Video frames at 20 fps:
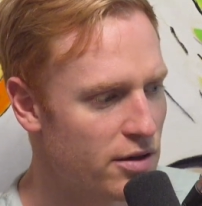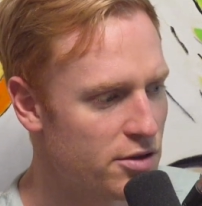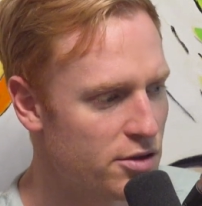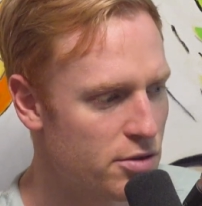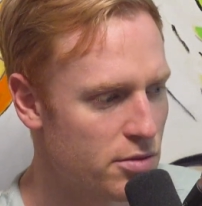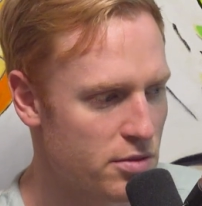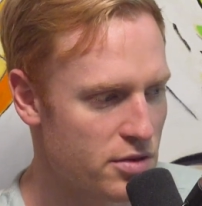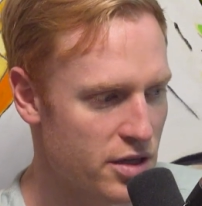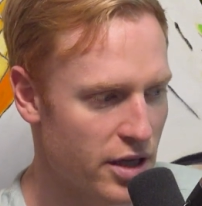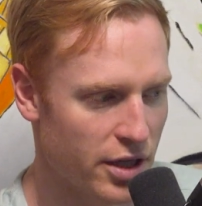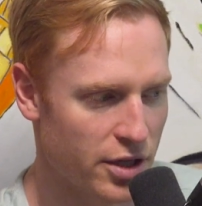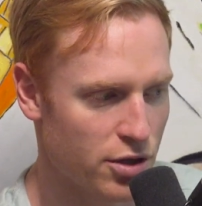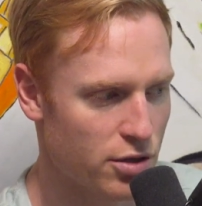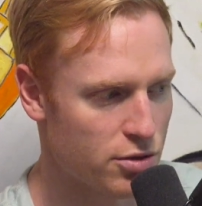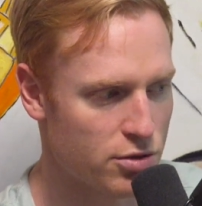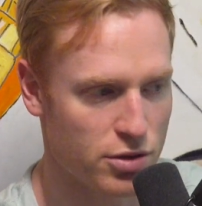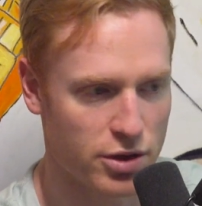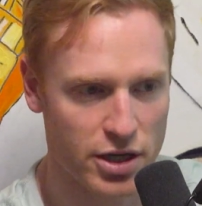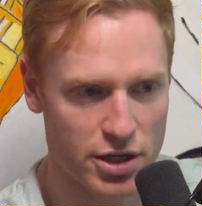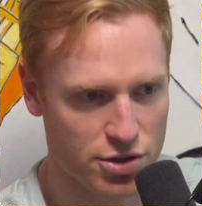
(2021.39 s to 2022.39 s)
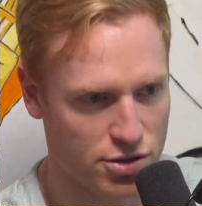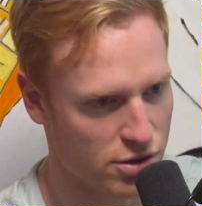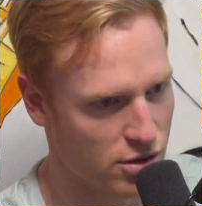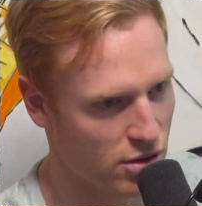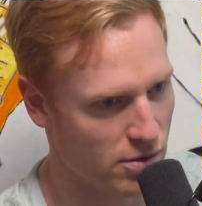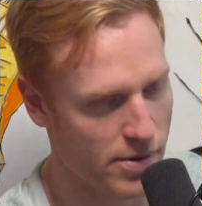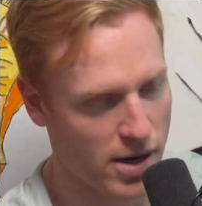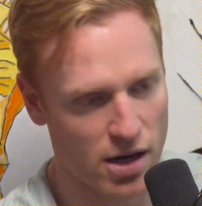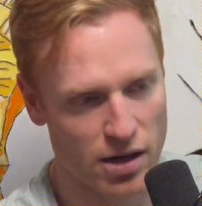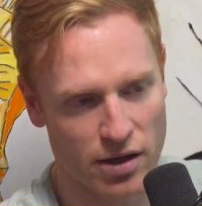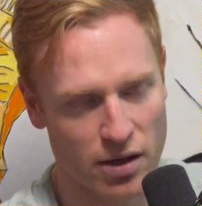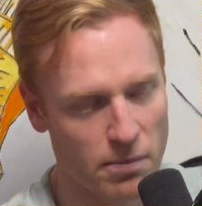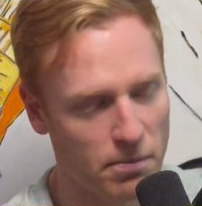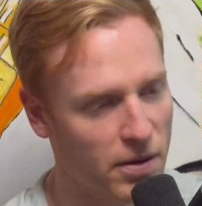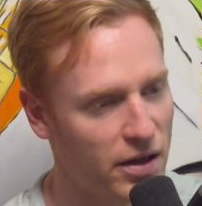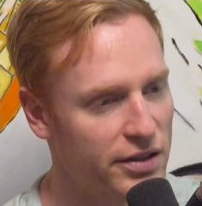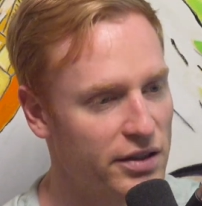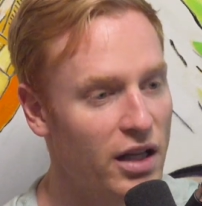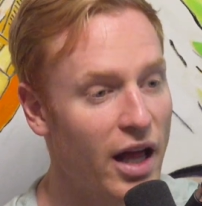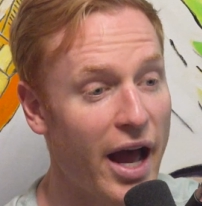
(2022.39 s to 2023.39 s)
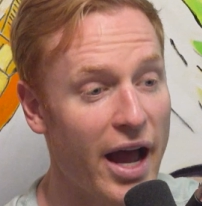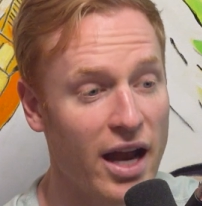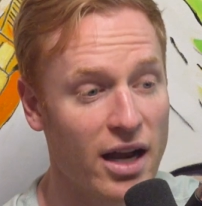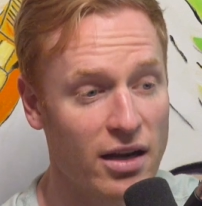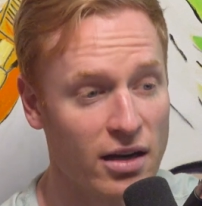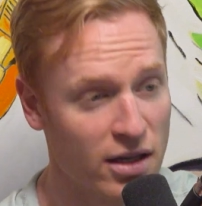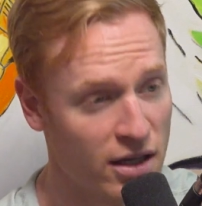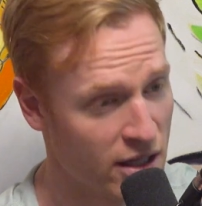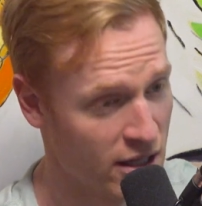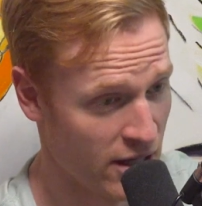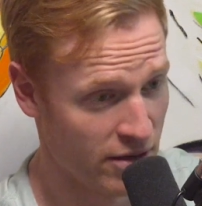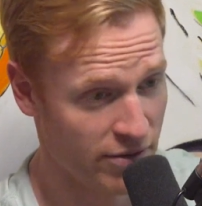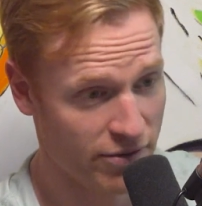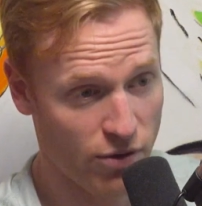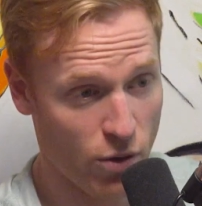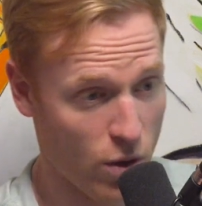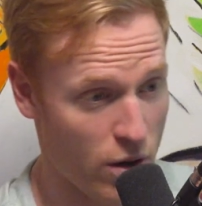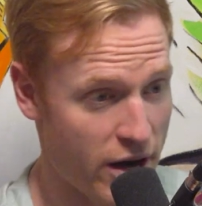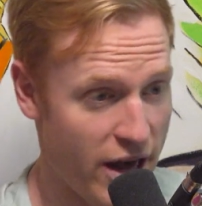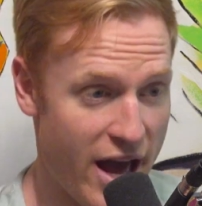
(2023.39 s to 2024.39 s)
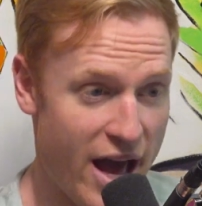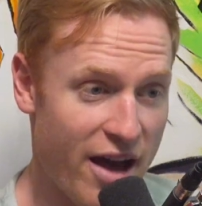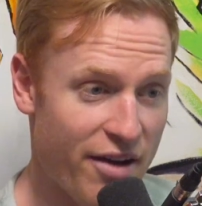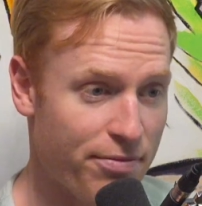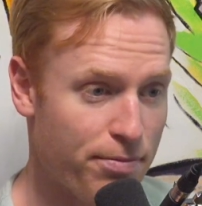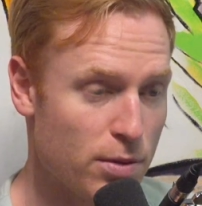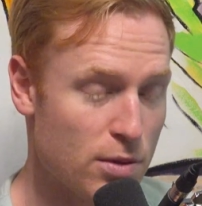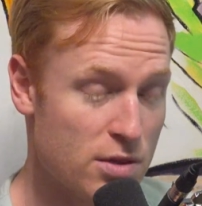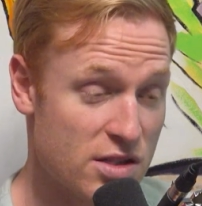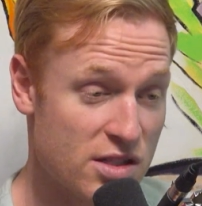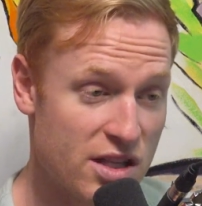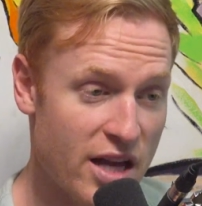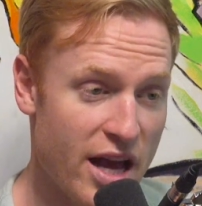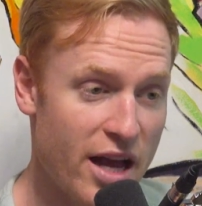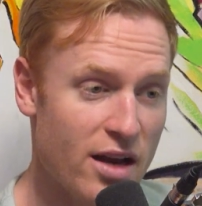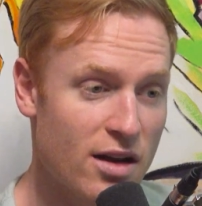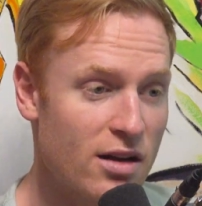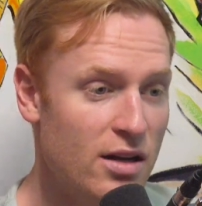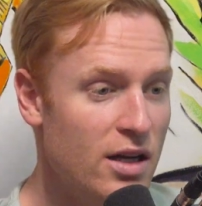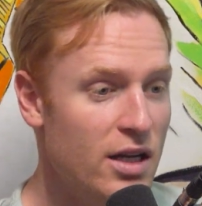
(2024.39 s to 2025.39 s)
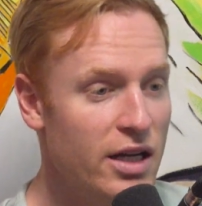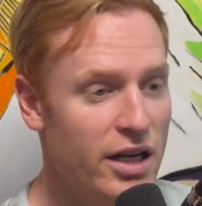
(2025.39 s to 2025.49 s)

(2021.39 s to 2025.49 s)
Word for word: She was like, your traditional American Bud Light, four and a half percent.